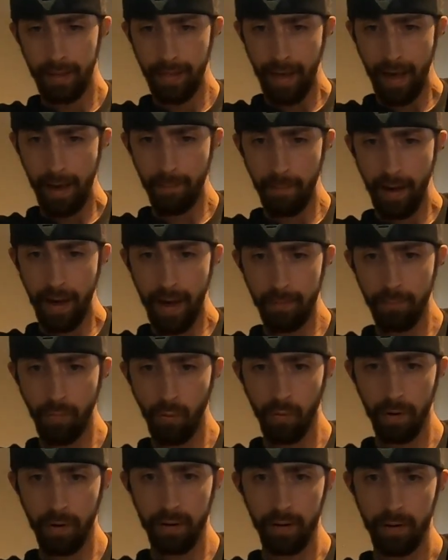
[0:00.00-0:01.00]
that bad
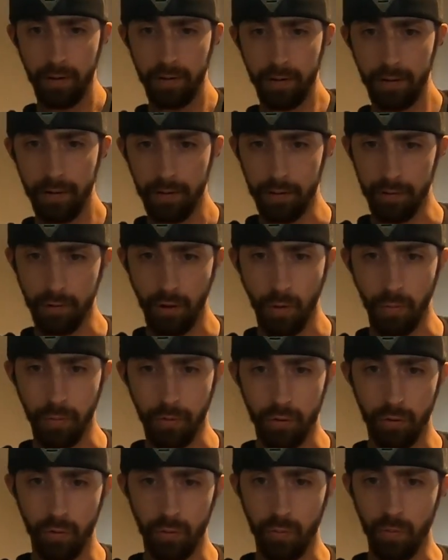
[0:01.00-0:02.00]
boy is
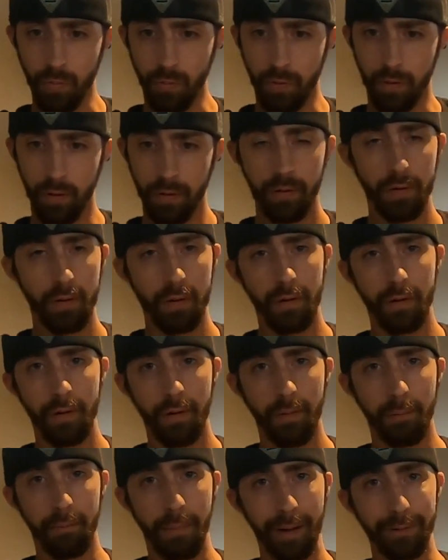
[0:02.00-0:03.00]
going to
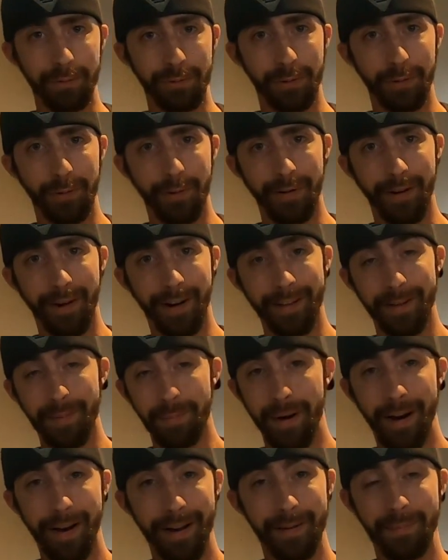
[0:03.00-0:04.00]
bounce along on the
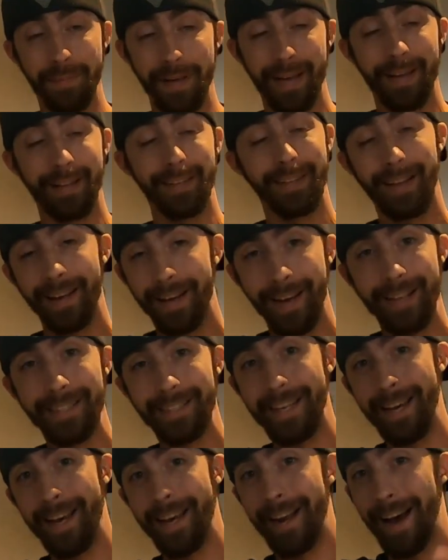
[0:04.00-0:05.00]
bottom. And like I
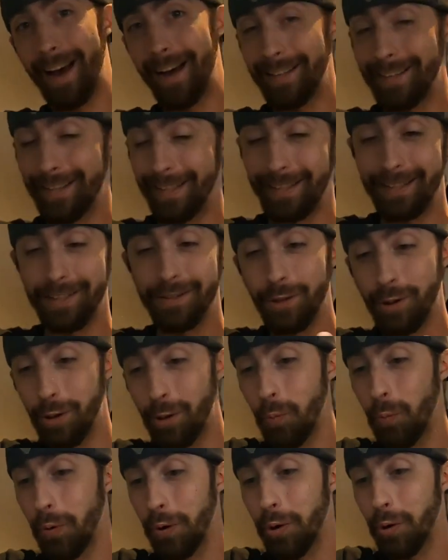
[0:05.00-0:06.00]
said, I think it's
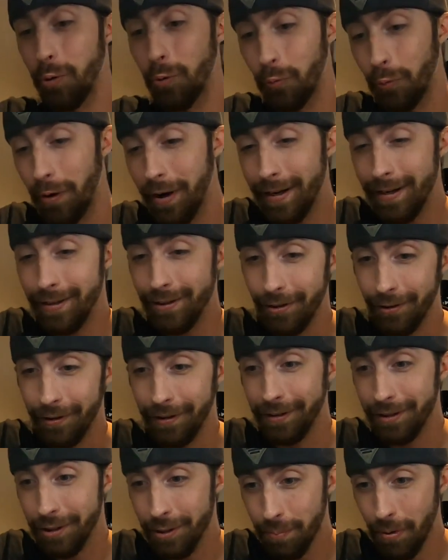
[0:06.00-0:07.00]
going to work great
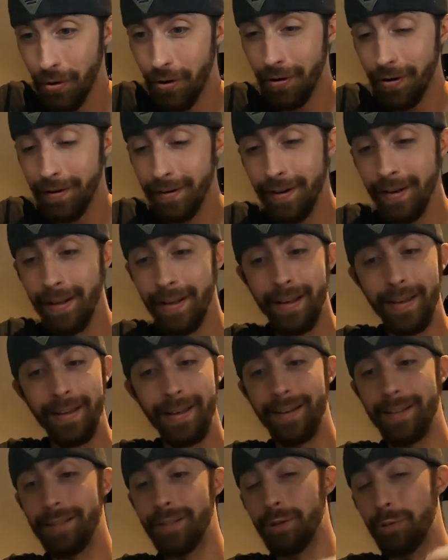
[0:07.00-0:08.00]
during the spawn
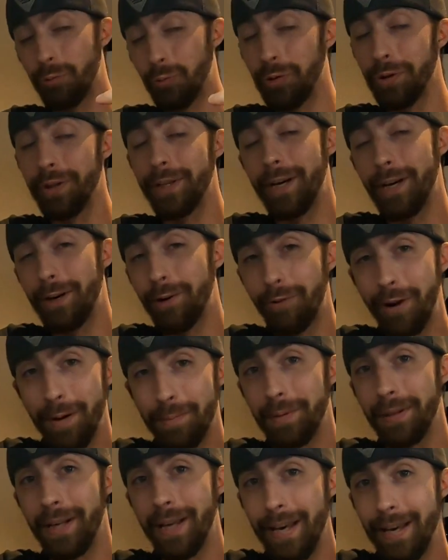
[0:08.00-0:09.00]
because it's really going to
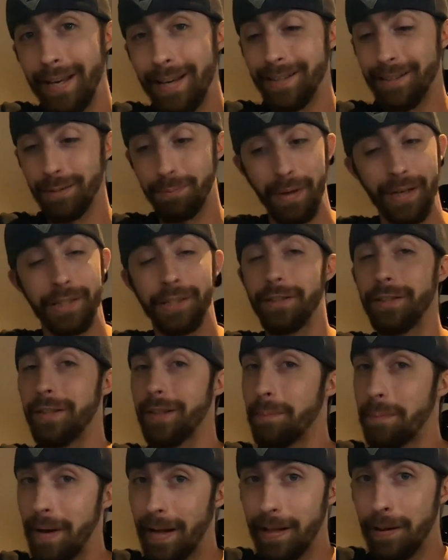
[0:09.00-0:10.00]
replicate, especially
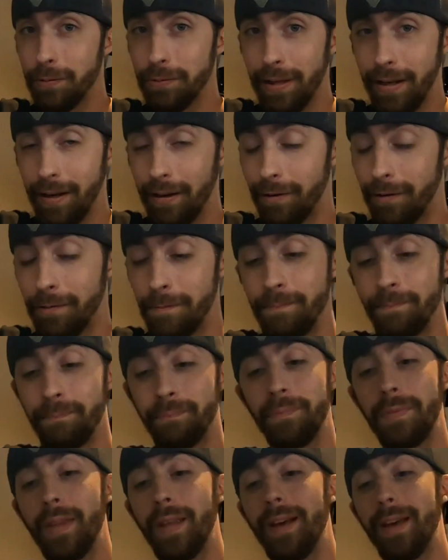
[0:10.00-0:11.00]
the bellows gill,
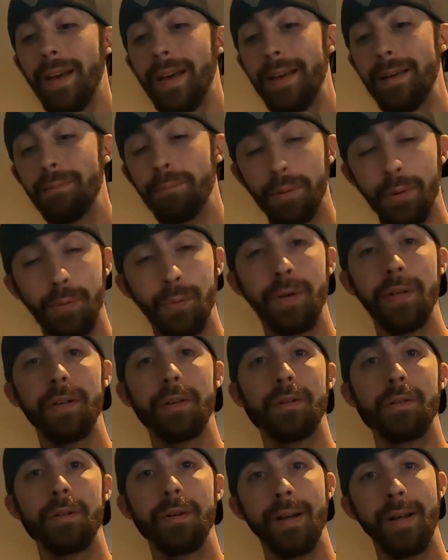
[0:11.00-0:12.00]
a
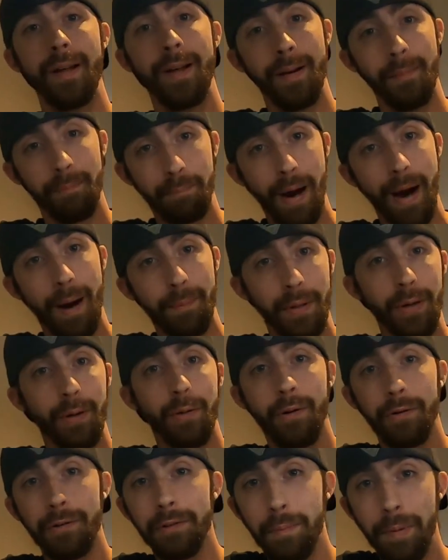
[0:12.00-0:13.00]
bluegill bopping
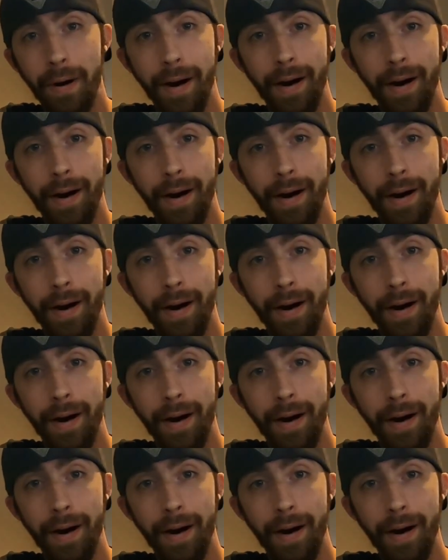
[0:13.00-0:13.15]
along the